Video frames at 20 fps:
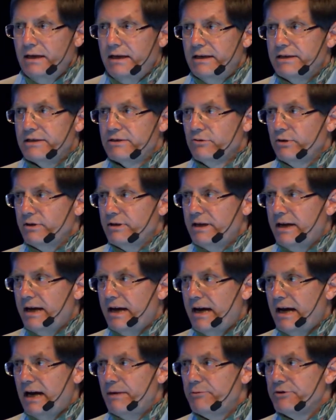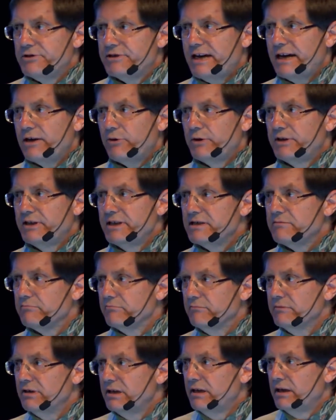It's not
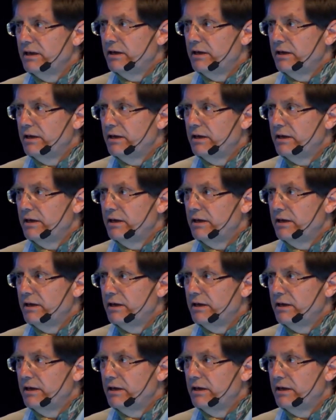hypothyroidism,